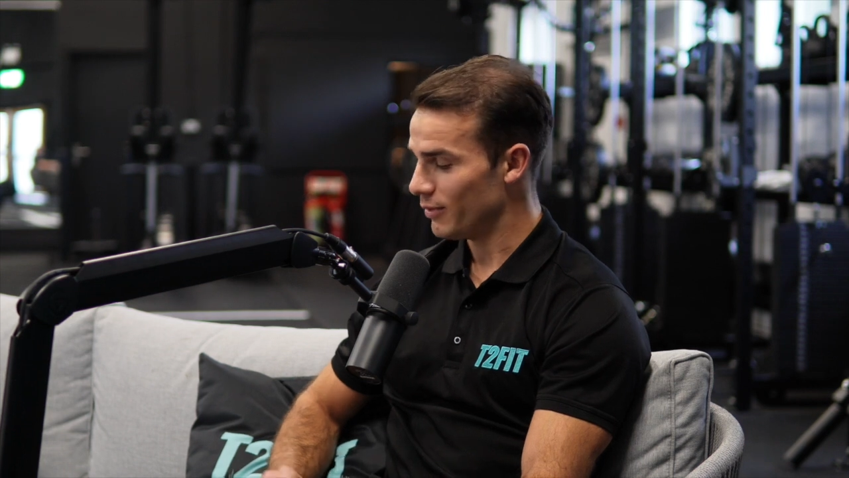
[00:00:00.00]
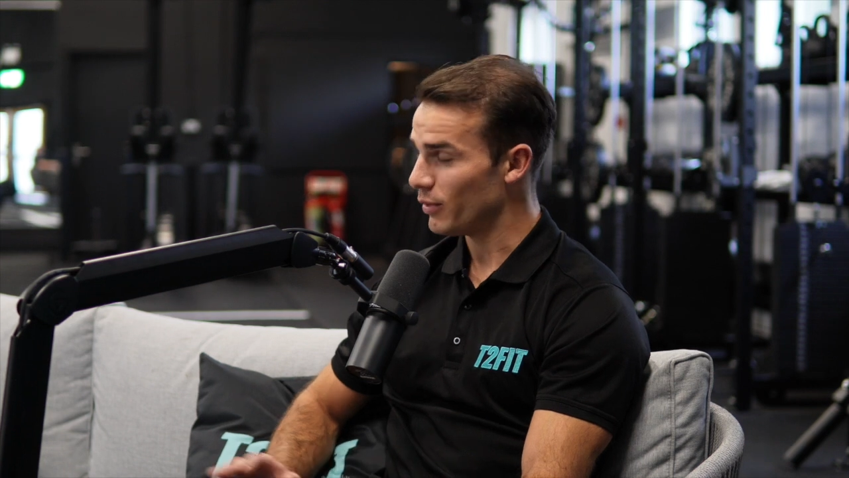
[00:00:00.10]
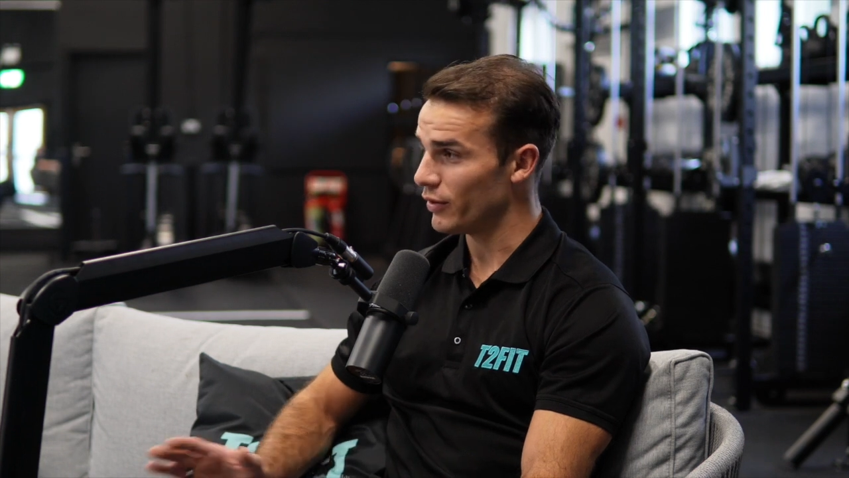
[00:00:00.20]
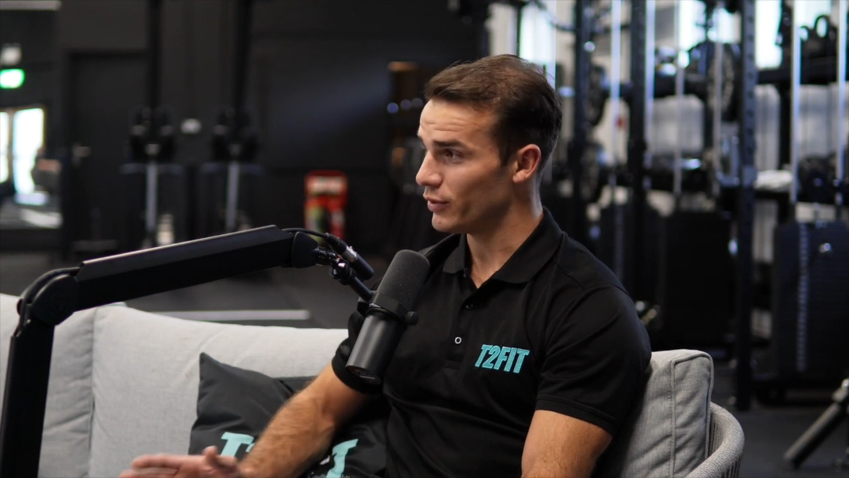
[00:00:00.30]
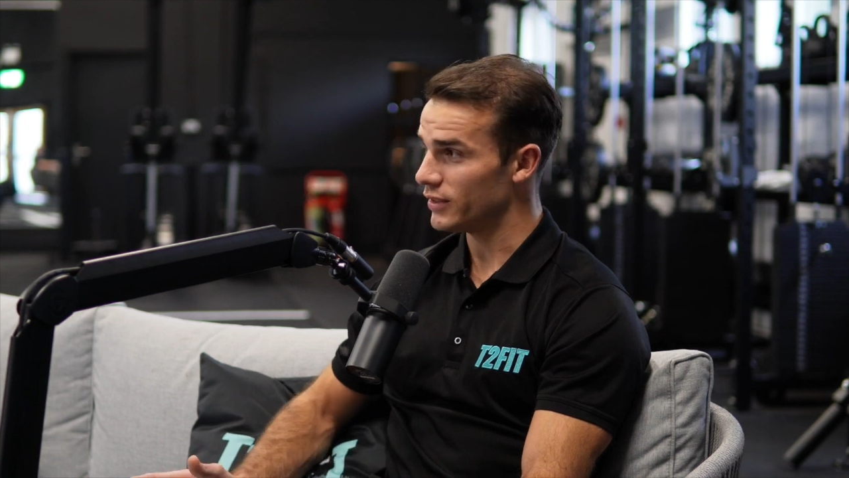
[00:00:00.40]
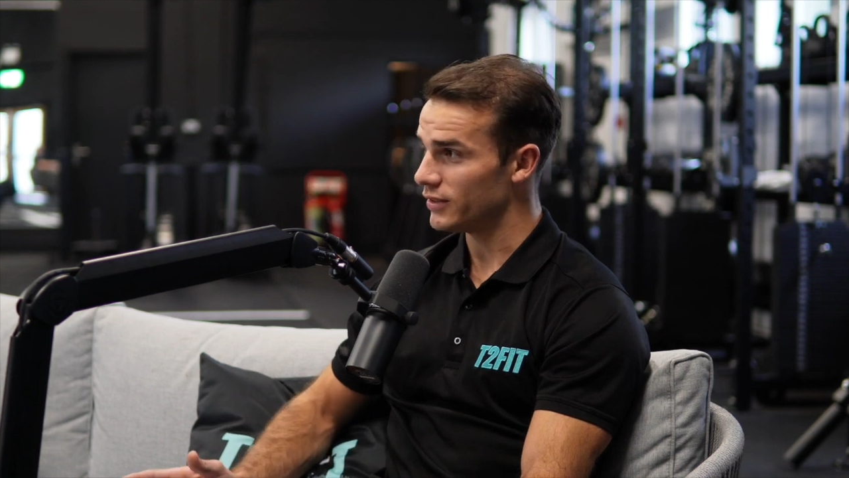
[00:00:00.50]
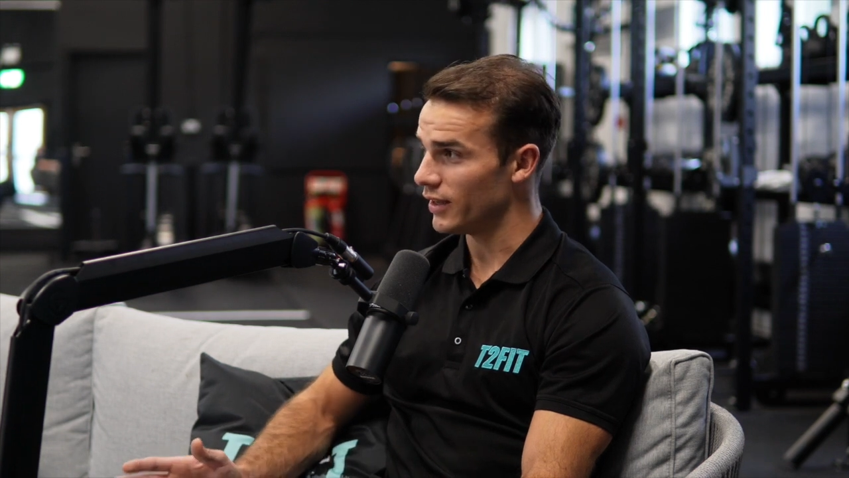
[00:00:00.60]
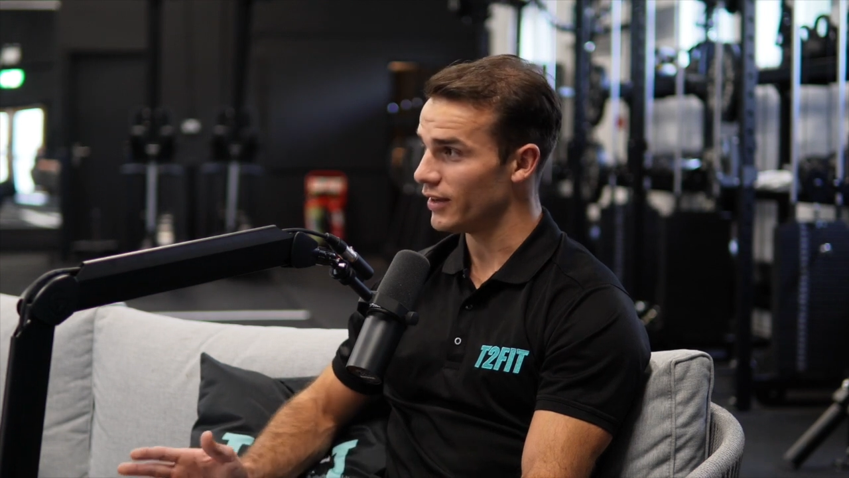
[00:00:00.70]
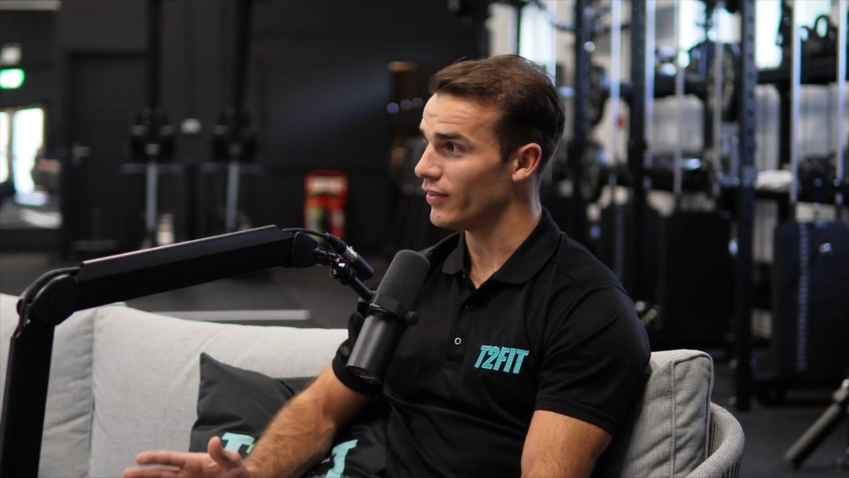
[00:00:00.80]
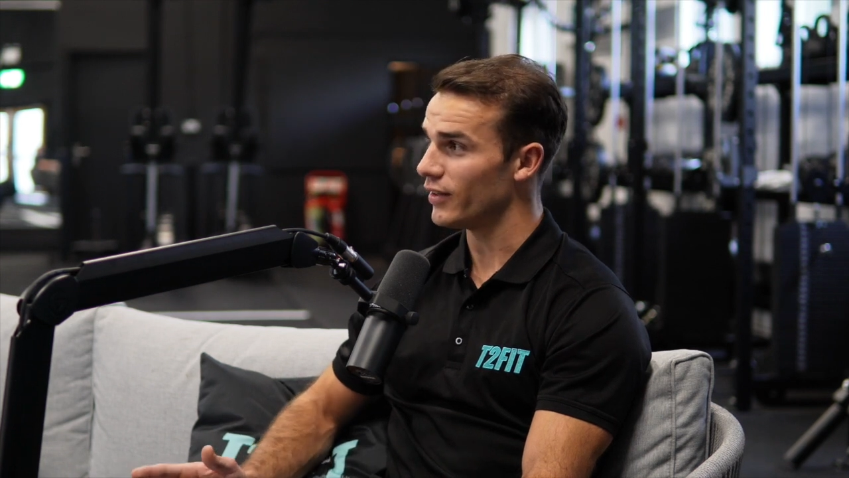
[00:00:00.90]
but there is
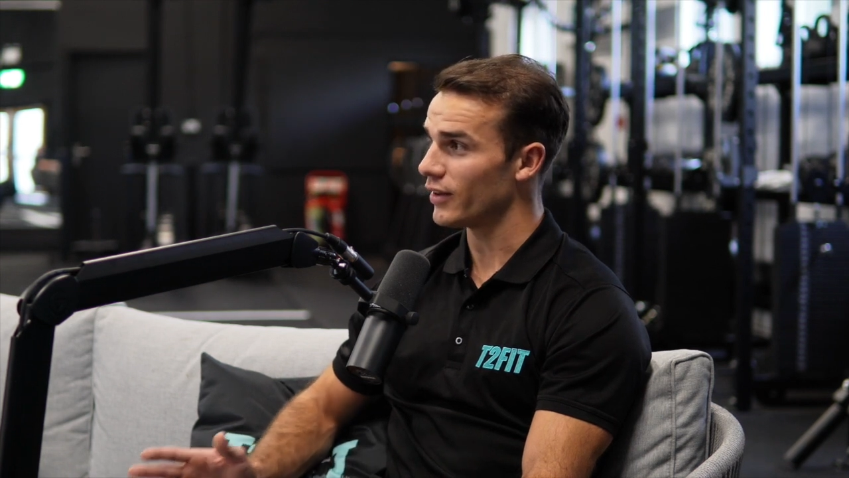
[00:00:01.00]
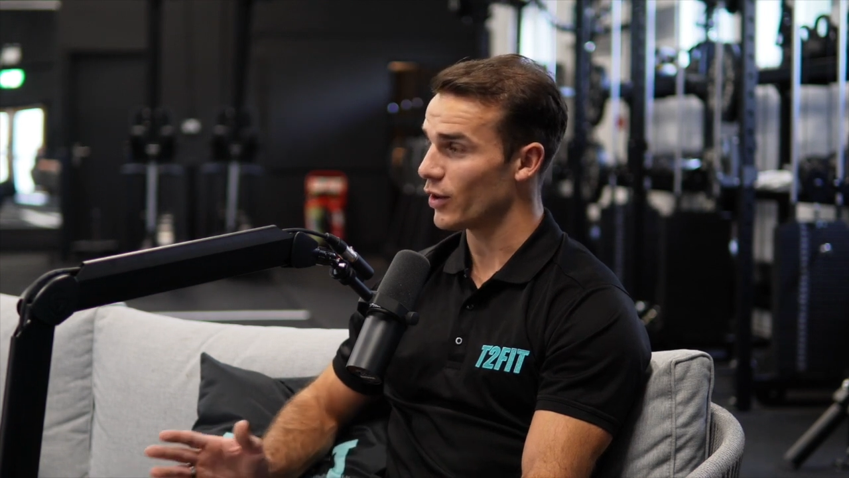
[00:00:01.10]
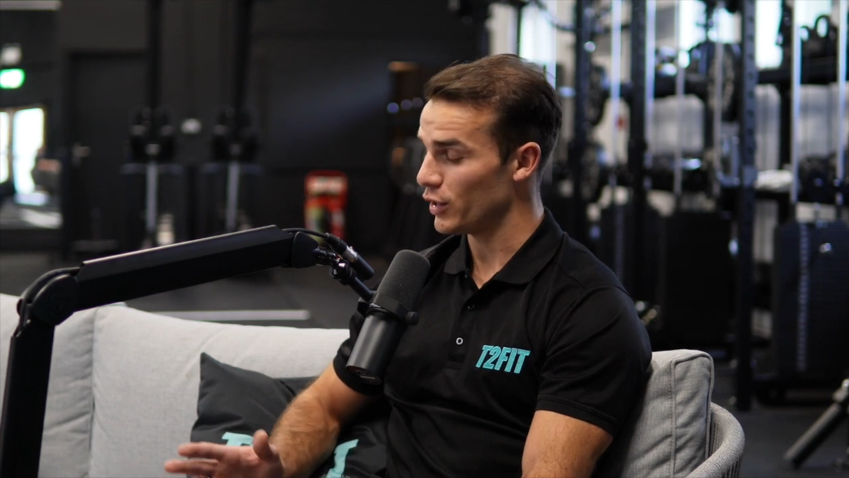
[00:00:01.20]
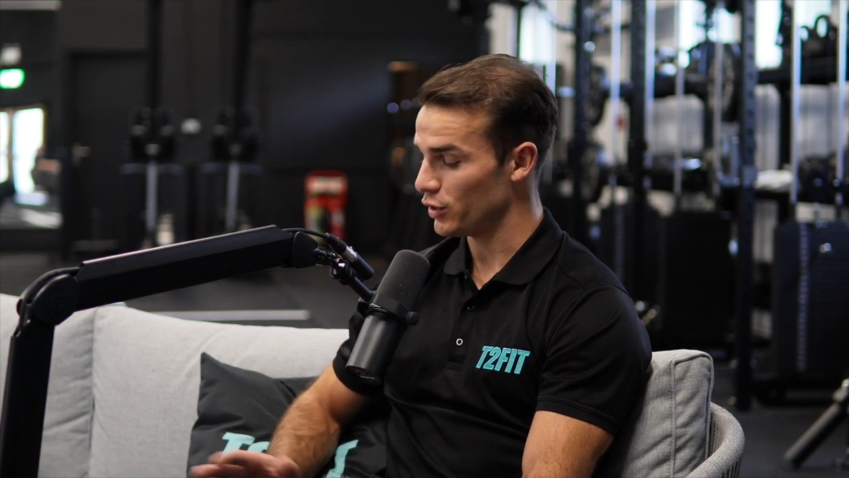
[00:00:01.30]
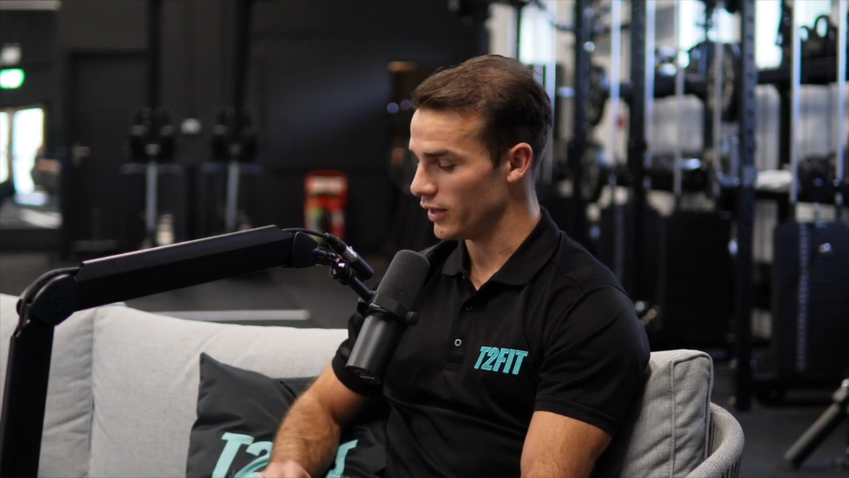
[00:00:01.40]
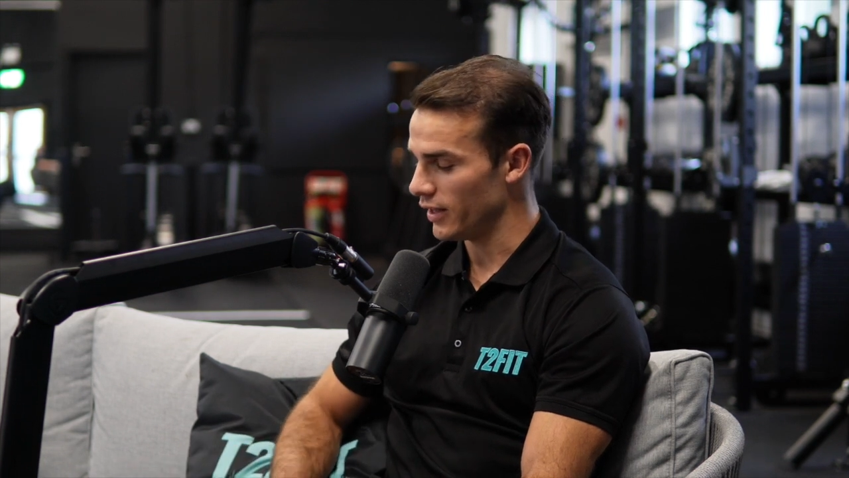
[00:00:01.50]
another question